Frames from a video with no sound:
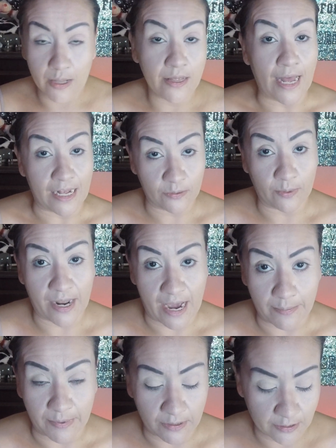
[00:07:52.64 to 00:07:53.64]
that's what
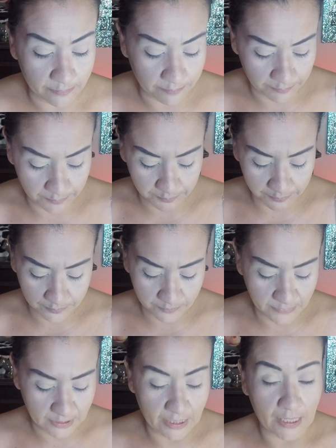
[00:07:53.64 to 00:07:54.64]
happened.
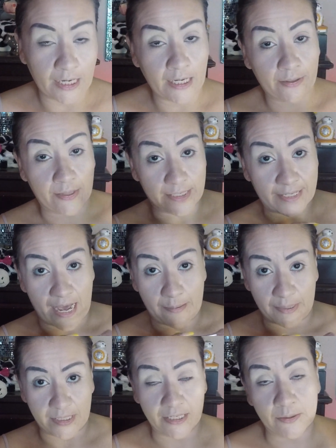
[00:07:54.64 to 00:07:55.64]
This
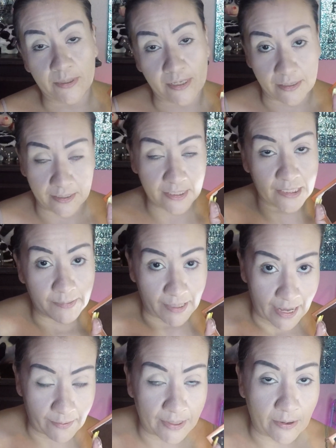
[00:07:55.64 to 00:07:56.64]
happened. This was on the
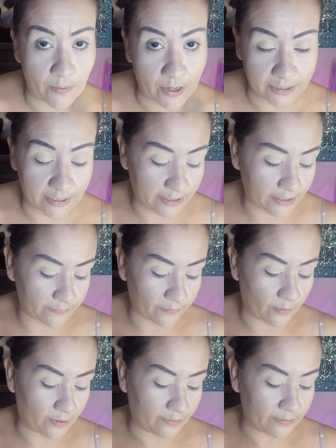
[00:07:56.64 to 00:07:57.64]
display when I walked into
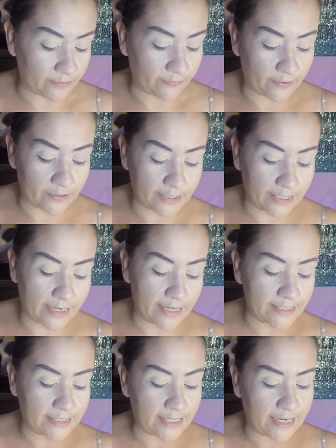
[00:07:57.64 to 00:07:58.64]
Sephora, and it was the first thing I
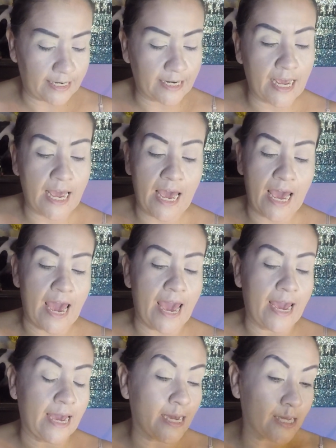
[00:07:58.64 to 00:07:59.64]
seen,
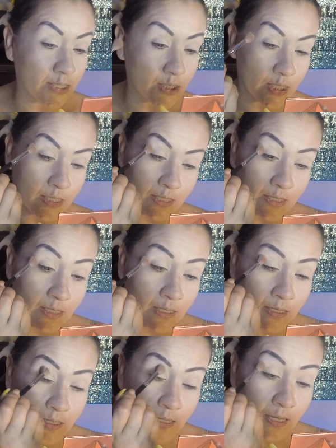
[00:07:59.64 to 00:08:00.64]
and it
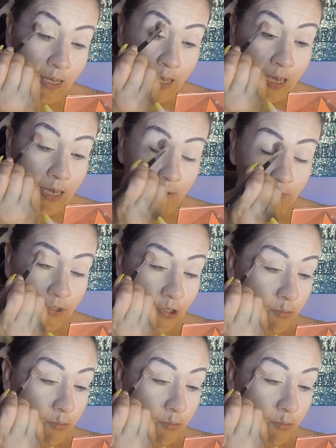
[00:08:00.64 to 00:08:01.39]
was so